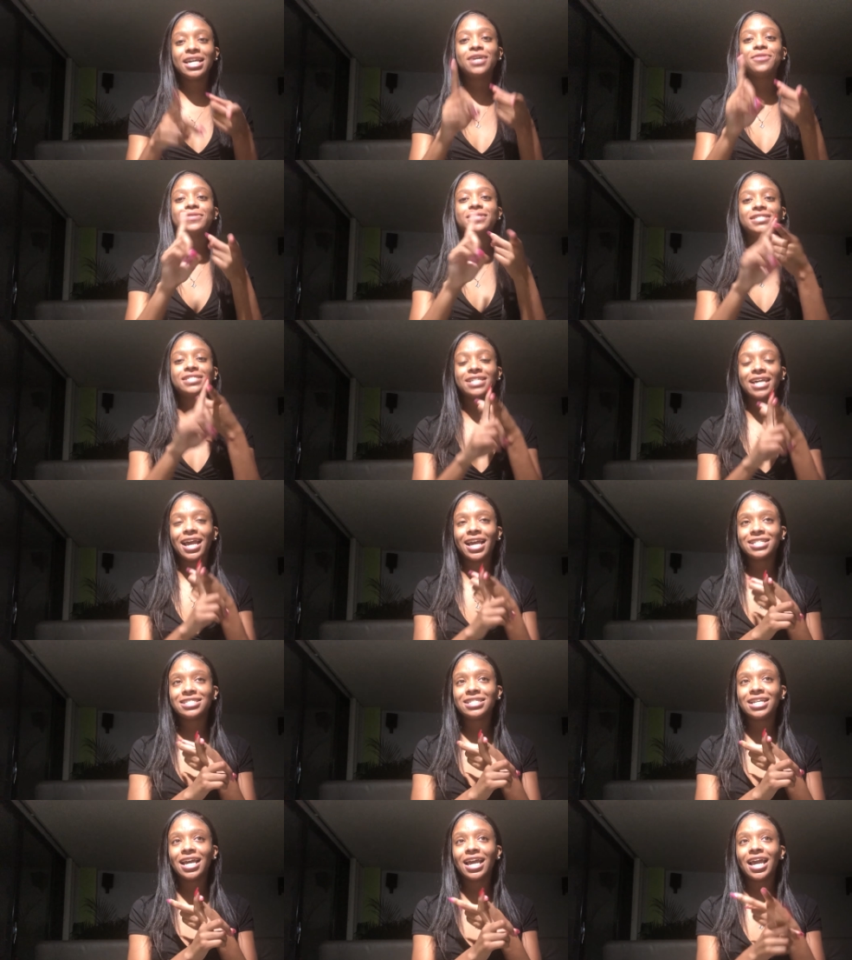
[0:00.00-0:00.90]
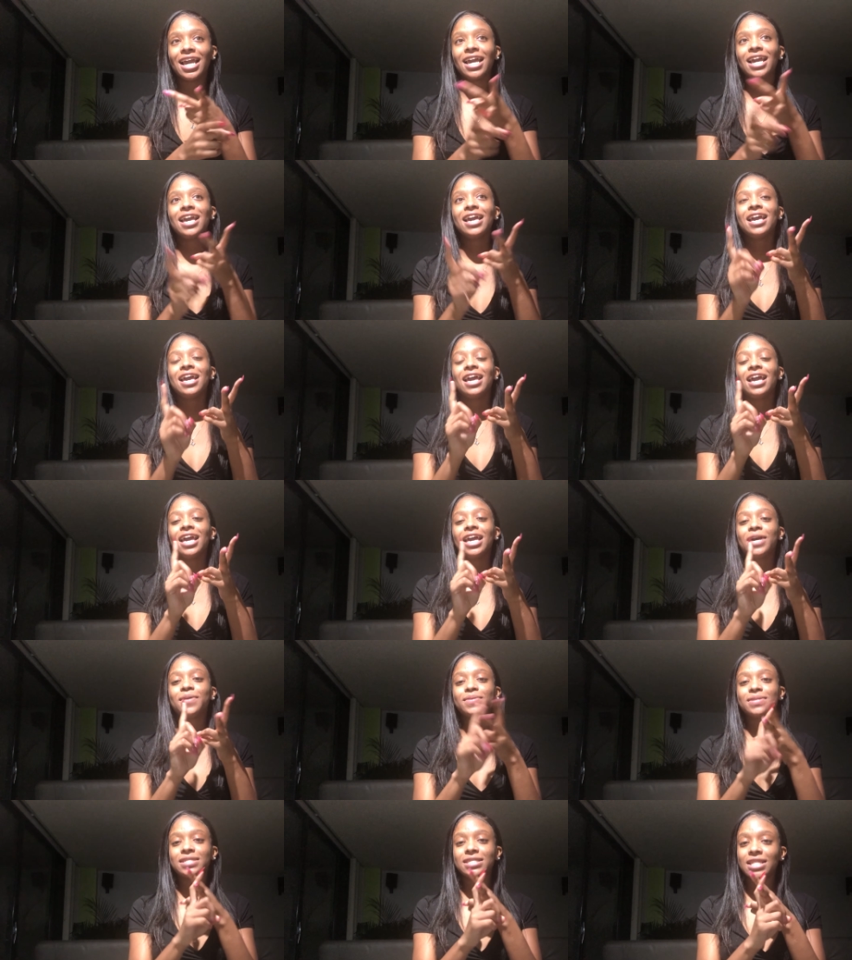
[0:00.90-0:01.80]
It was Tay Tay, it
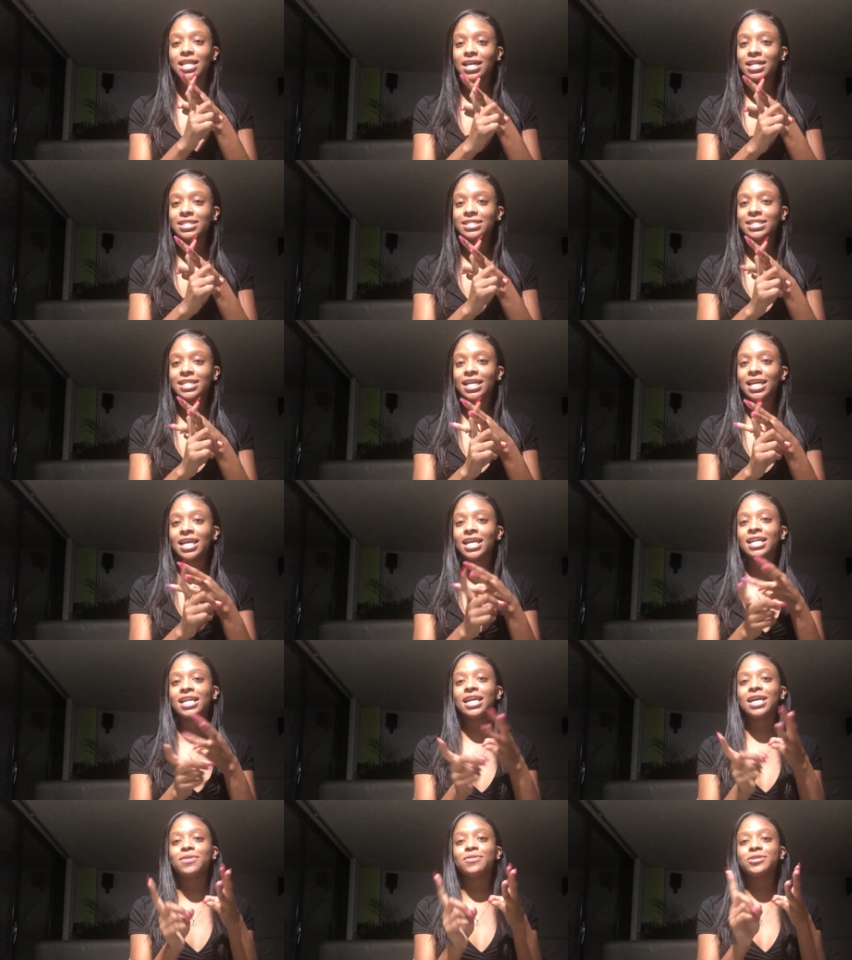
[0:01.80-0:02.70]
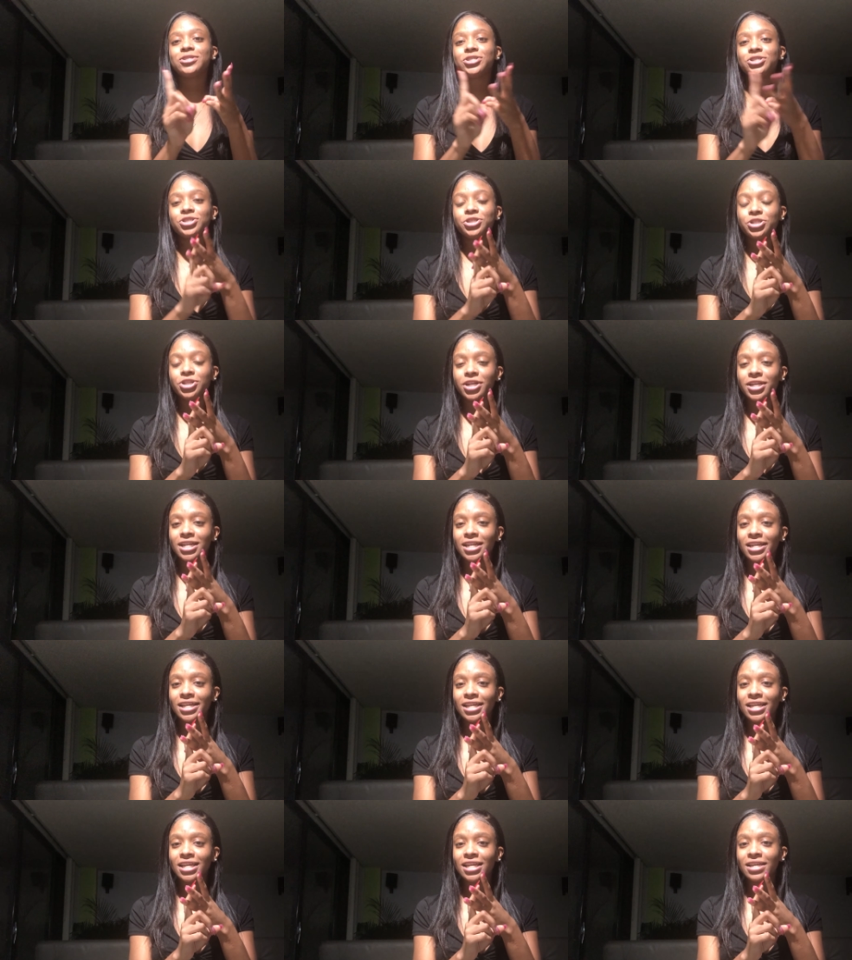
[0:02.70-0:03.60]
was London. It was
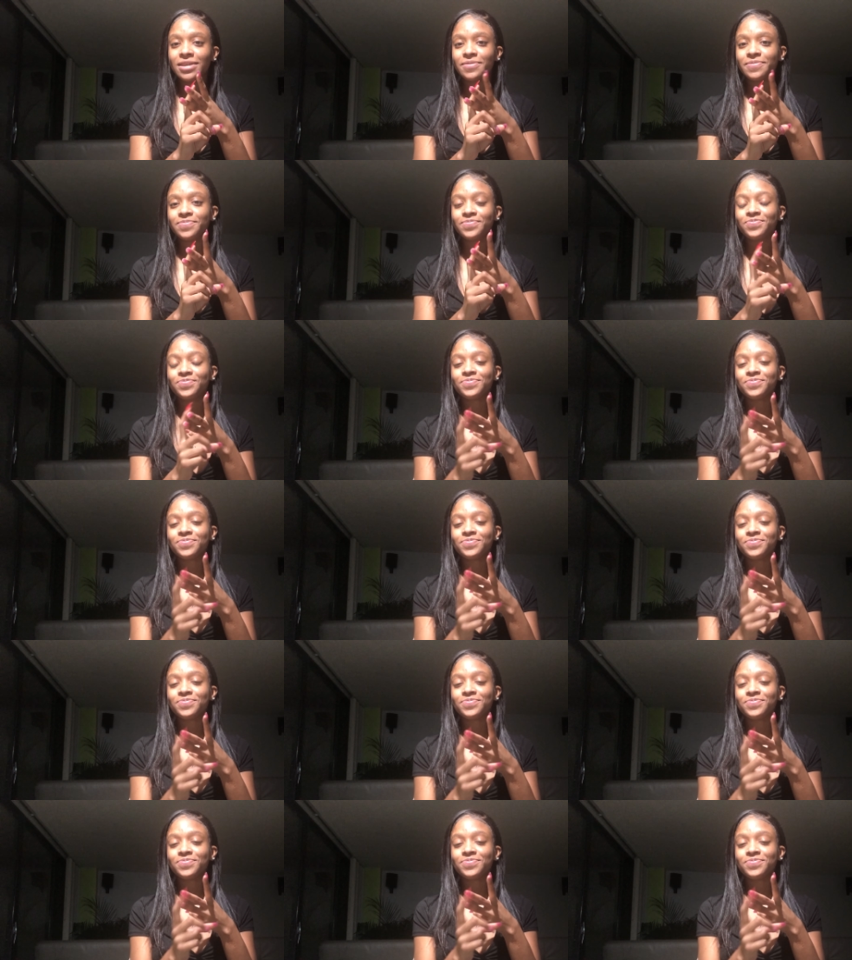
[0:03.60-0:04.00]
Trinity.